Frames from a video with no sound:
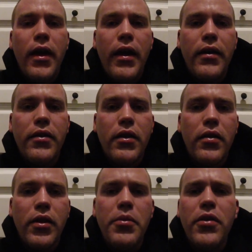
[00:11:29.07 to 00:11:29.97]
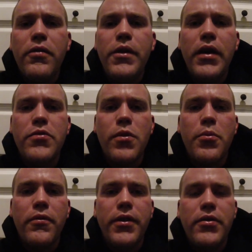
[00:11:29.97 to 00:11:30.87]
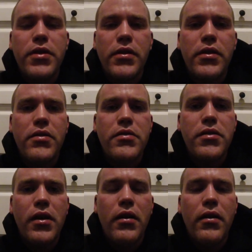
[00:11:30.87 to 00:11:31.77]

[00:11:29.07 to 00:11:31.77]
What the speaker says: And let me know if you guys want more videos like this.